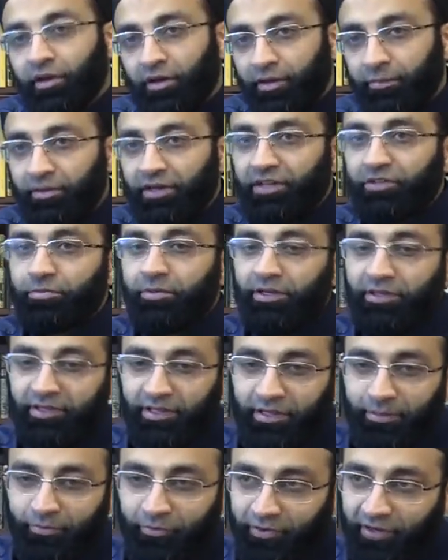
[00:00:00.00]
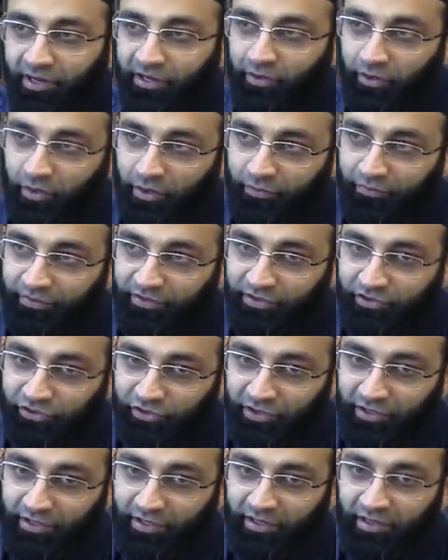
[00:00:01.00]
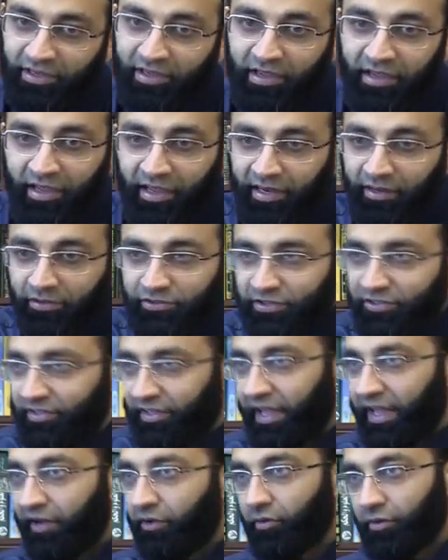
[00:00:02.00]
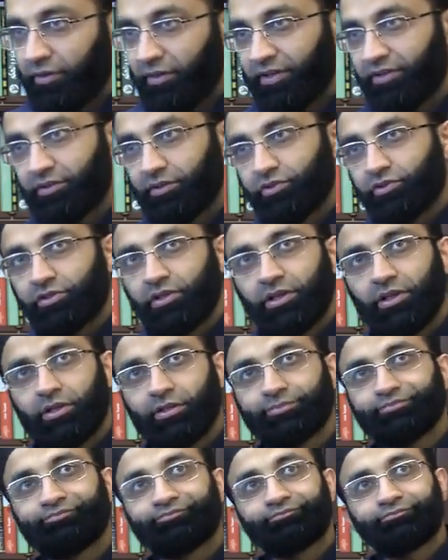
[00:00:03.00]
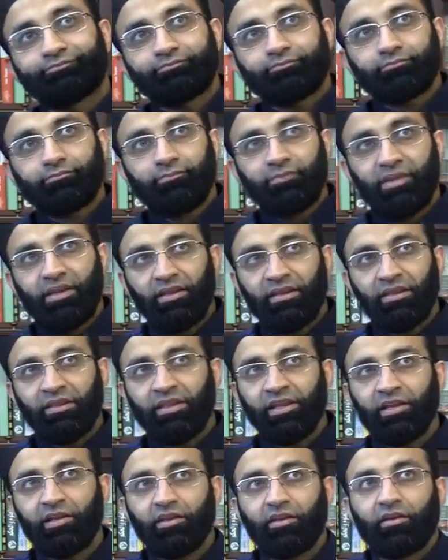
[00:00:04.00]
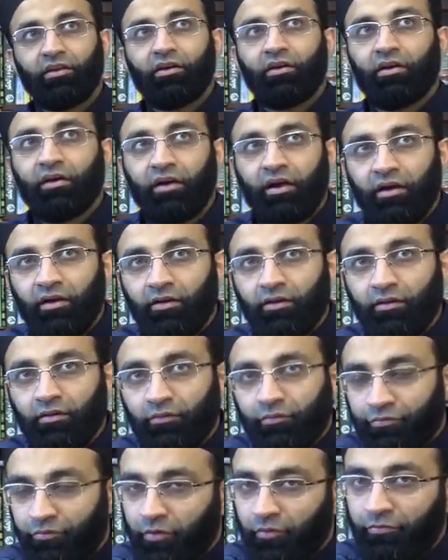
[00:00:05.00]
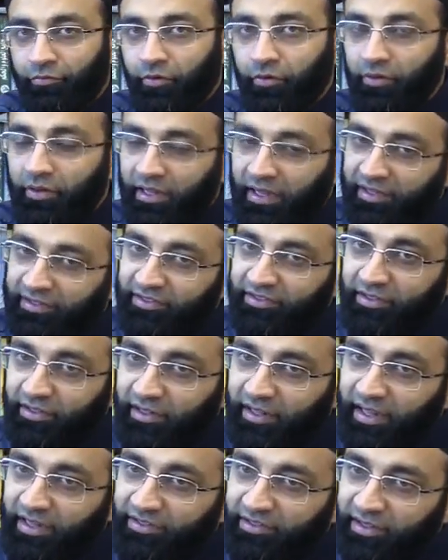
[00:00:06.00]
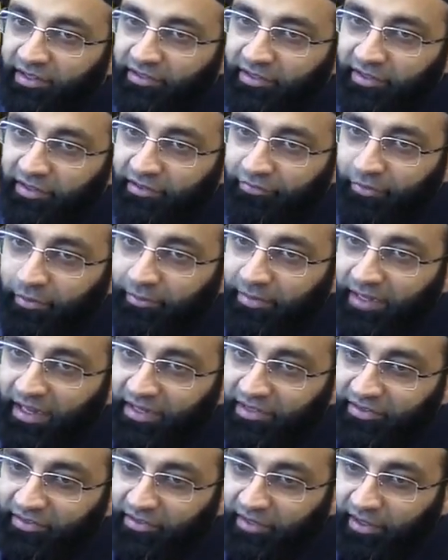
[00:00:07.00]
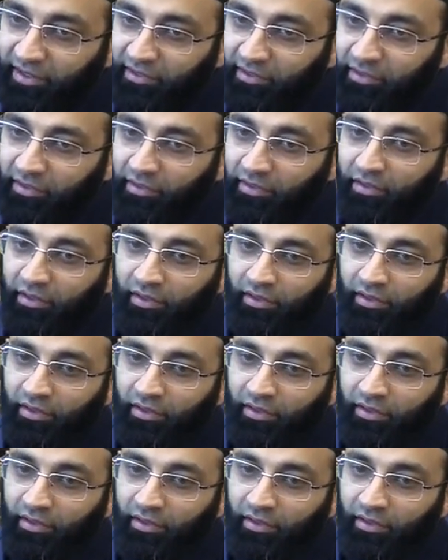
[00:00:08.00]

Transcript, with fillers: uh, and may Allah subhanahu wa ta'ala protect all of us, inshallah. And I'll just end on this, inshallah, that uh, for for last last until from last night,